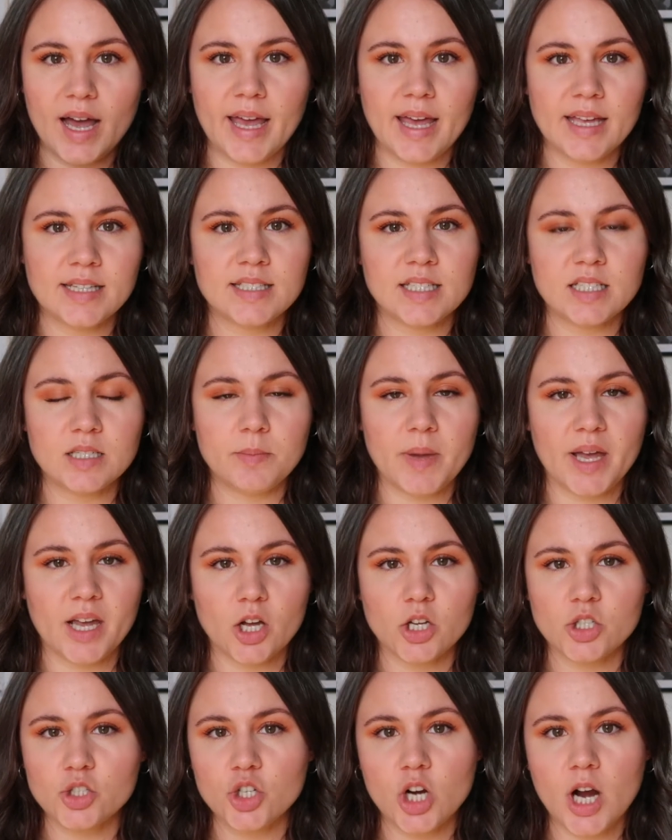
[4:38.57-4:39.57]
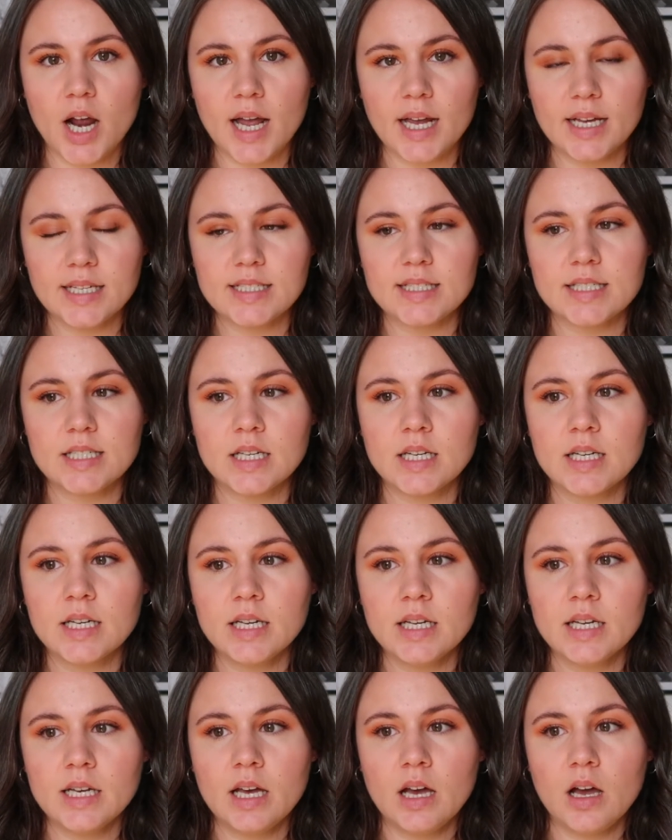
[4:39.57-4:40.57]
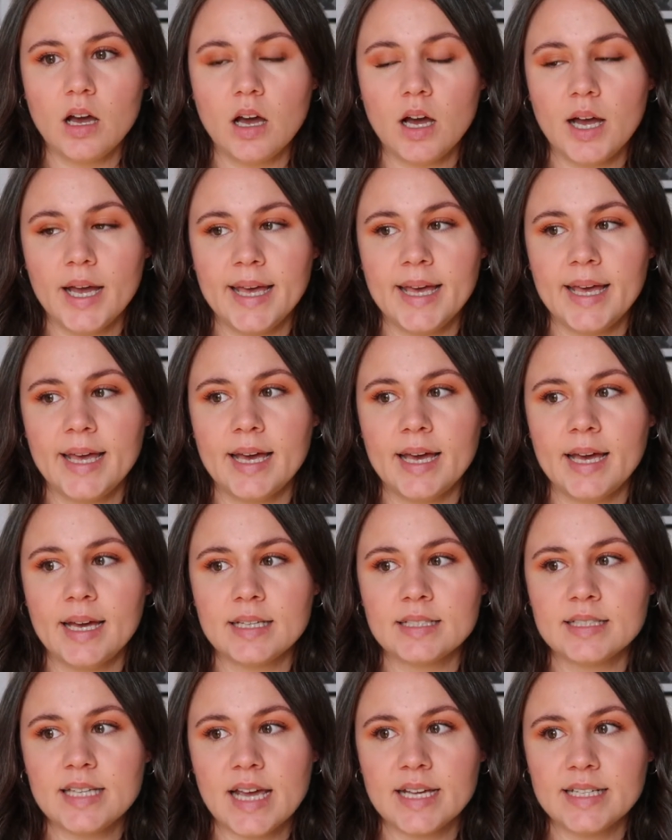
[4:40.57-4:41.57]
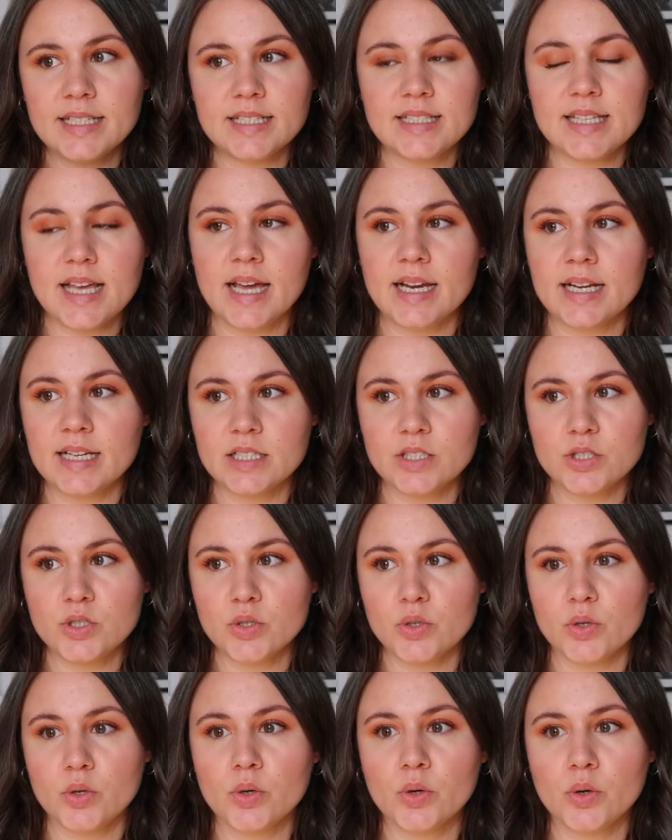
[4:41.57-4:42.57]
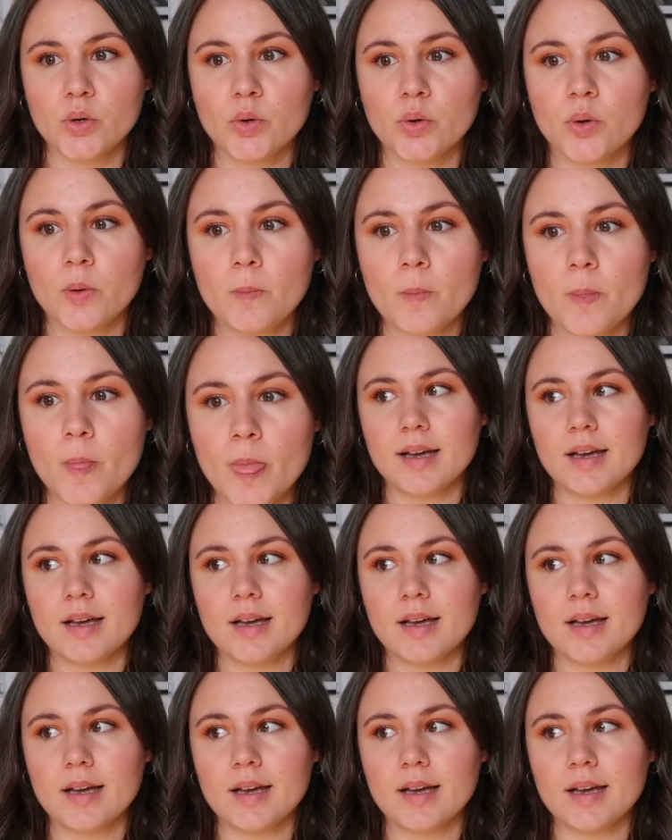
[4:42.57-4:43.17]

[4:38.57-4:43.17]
I ended my contract and I decided to